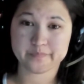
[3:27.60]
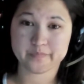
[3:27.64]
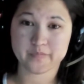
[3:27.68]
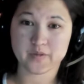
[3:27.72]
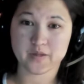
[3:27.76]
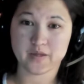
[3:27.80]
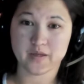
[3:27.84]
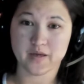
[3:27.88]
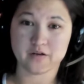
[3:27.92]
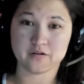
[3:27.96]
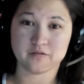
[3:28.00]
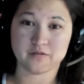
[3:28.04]

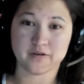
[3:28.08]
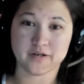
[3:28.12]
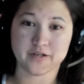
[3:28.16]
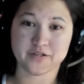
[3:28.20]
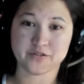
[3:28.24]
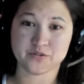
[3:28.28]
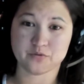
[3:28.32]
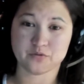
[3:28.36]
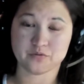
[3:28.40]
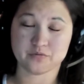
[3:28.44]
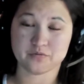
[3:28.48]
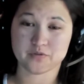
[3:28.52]
out of high
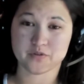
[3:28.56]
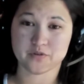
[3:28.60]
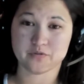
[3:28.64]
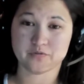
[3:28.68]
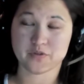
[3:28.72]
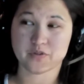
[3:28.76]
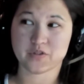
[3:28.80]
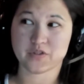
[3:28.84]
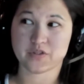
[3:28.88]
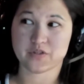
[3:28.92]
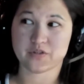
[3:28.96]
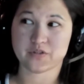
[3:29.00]
school for a few
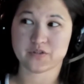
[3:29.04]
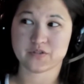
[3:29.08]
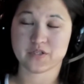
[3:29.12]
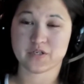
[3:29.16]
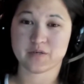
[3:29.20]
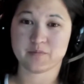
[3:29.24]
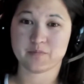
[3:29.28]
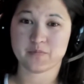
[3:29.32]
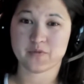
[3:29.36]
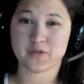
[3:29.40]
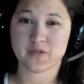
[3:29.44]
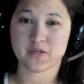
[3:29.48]
years, and
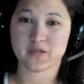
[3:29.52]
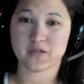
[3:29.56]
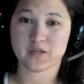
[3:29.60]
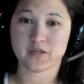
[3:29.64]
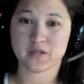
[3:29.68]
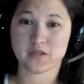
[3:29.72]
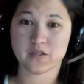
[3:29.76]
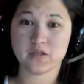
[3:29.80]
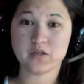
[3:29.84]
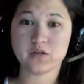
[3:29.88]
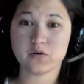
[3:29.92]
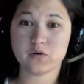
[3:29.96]
I'm
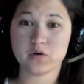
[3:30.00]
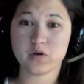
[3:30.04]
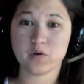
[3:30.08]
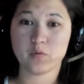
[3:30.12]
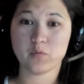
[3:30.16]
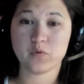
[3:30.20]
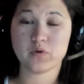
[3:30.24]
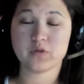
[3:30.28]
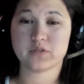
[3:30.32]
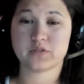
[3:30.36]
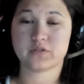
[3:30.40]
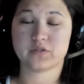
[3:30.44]
thinking, I
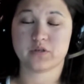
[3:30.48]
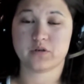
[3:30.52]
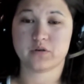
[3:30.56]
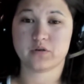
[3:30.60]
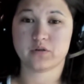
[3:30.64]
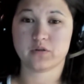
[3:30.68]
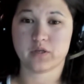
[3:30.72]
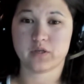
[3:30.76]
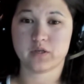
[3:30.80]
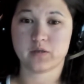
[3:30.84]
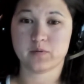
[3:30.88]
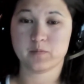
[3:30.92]
want to start
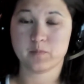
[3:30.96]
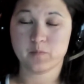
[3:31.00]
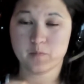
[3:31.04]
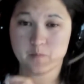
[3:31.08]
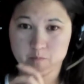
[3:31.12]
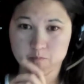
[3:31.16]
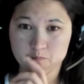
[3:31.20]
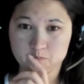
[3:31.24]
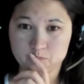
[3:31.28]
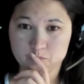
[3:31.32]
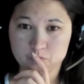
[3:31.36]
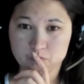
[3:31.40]
like
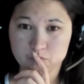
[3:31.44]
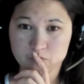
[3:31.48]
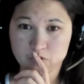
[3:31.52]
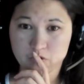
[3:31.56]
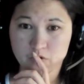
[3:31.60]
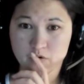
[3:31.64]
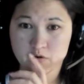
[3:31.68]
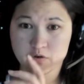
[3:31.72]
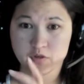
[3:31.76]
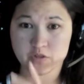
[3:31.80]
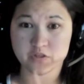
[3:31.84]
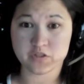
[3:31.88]

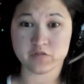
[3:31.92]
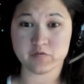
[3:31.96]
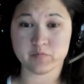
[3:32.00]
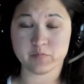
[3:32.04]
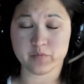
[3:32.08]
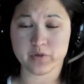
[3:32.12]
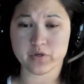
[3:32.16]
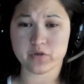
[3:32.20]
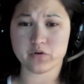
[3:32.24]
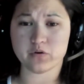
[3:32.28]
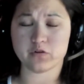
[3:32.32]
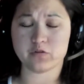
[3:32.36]
achieving
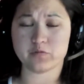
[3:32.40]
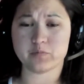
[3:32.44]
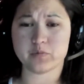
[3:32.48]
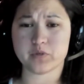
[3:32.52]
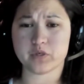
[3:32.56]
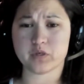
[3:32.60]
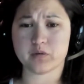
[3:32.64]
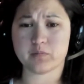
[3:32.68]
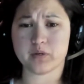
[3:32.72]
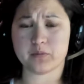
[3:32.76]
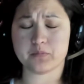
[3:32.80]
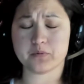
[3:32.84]
my goal of being
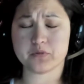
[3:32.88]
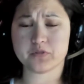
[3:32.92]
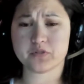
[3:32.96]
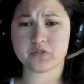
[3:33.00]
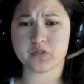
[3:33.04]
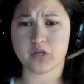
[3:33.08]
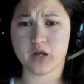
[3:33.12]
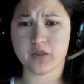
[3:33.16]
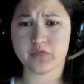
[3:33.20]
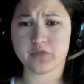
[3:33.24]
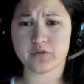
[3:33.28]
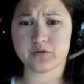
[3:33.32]
a published
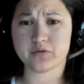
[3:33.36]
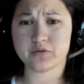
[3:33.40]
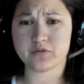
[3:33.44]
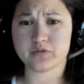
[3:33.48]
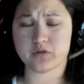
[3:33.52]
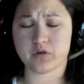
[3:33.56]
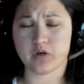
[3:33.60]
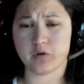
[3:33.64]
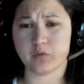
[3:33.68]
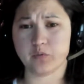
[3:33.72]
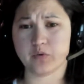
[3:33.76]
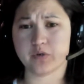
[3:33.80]
author. So
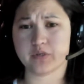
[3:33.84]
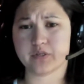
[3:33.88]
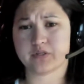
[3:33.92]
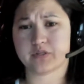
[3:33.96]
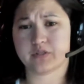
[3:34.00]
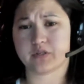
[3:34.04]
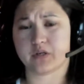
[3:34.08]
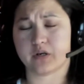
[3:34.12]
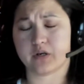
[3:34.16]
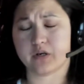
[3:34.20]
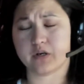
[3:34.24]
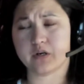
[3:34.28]
I want to
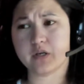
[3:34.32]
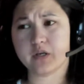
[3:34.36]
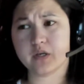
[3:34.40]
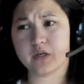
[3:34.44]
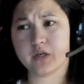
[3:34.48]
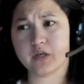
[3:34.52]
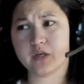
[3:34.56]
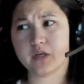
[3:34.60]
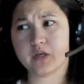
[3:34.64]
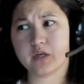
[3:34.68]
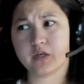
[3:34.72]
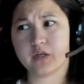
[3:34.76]
start
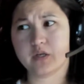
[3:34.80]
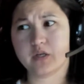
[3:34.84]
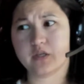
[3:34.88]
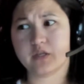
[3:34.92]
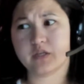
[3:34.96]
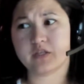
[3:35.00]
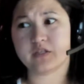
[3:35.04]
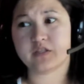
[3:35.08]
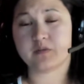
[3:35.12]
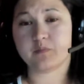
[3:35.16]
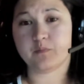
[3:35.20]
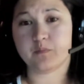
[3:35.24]

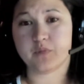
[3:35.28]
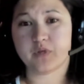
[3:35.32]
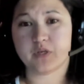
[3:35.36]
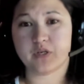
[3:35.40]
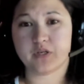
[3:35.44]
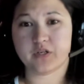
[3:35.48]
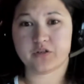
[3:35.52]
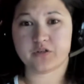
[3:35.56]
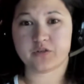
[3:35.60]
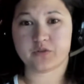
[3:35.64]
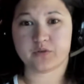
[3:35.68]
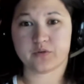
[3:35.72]

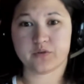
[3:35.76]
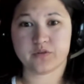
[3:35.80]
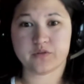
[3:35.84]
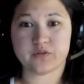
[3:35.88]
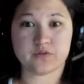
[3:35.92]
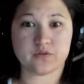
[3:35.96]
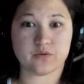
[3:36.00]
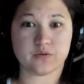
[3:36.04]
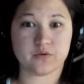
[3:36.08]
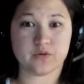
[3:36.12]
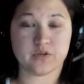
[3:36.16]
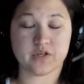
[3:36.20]
submitting short
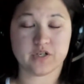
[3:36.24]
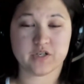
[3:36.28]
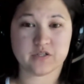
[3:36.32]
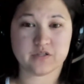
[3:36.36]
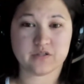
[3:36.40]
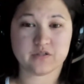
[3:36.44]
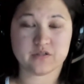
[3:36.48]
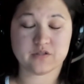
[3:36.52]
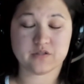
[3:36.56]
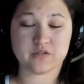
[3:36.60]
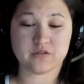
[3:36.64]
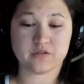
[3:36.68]

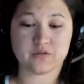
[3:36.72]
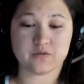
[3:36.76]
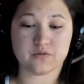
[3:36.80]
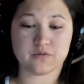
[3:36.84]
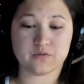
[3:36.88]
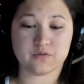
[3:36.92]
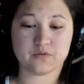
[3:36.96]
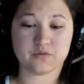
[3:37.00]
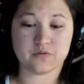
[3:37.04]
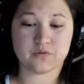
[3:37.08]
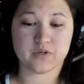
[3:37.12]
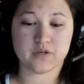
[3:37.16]
stories
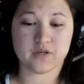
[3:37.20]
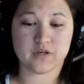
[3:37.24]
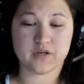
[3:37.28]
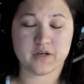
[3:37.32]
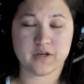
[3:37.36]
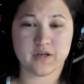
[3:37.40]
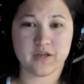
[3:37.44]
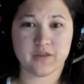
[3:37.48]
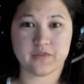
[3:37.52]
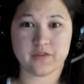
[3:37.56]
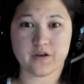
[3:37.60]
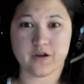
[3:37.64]
to
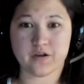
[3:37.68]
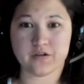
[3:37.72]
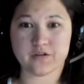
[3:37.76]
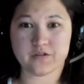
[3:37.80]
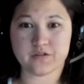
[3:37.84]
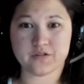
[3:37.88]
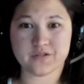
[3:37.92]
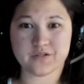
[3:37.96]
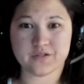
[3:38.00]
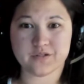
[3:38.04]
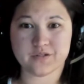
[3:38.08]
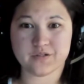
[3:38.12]

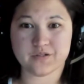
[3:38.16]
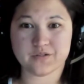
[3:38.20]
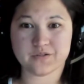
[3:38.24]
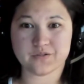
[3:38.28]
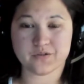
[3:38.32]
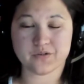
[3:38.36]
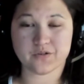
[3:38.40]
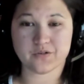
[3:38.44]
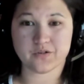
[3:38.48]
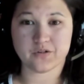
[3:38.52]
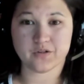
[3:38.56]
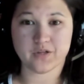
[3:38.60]
anthologies or
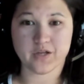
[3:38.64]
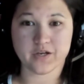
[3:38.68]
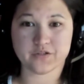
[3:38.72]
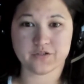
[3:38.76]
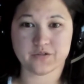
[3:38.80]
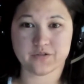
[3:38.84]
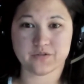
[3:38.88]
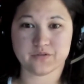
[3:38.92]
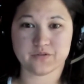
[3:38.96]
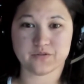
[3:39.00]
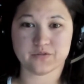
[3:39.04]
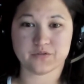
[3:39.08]

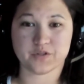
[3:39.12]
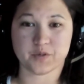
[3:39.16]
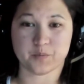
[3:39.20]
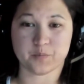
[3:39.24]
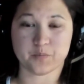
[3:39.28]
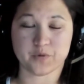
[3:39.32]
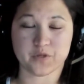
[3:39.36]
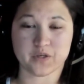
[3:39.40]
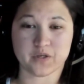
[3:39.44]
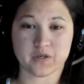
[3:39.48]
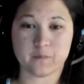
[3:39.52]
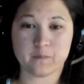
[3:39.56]
collections or
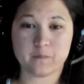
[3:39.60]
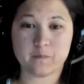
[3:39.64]
something.